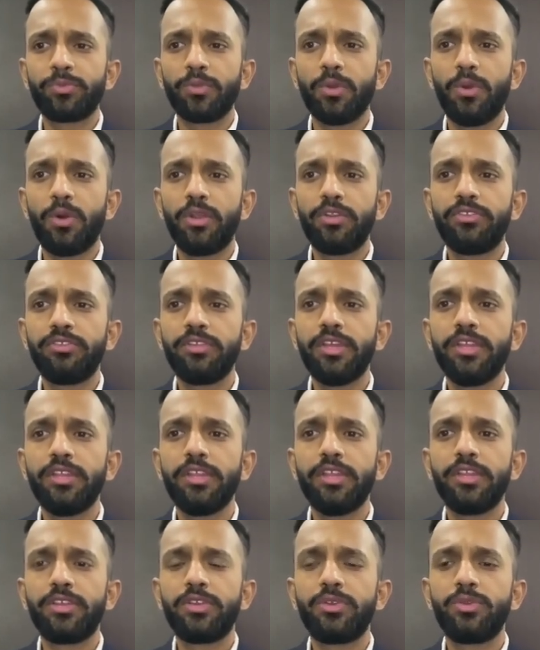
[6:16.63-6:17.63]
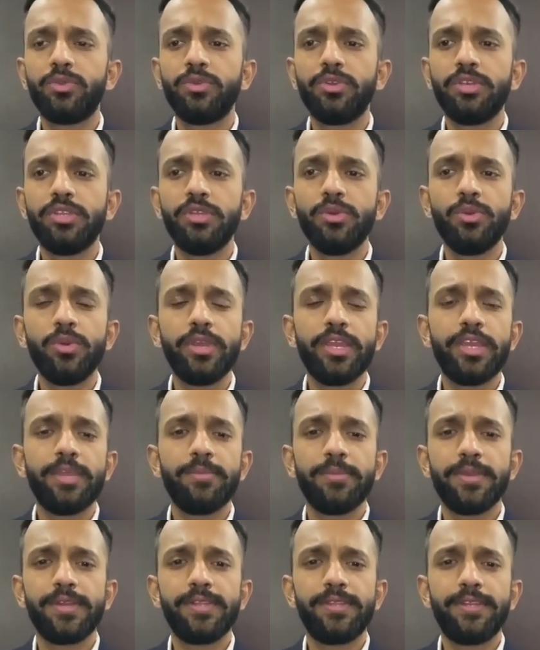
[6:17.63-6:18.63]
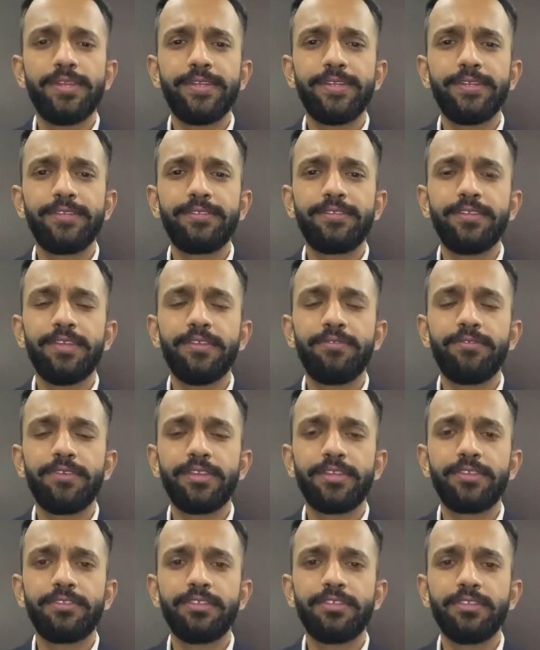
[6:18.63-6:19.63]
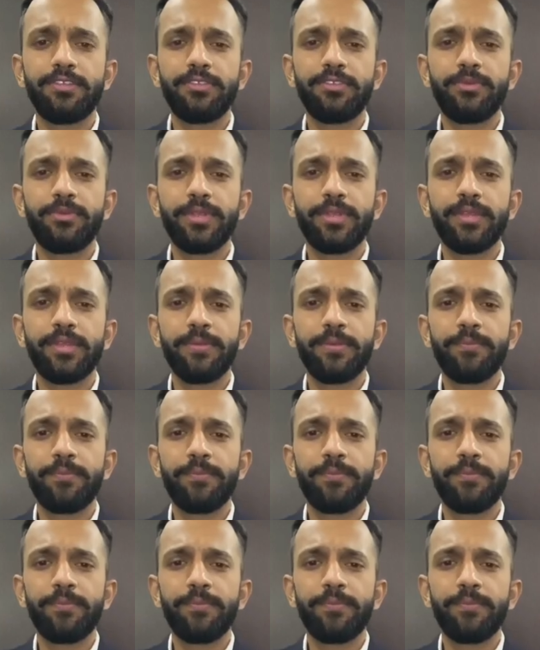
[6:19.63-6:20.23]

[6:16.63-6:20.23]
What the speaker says: or send it to new email address if it is necessary.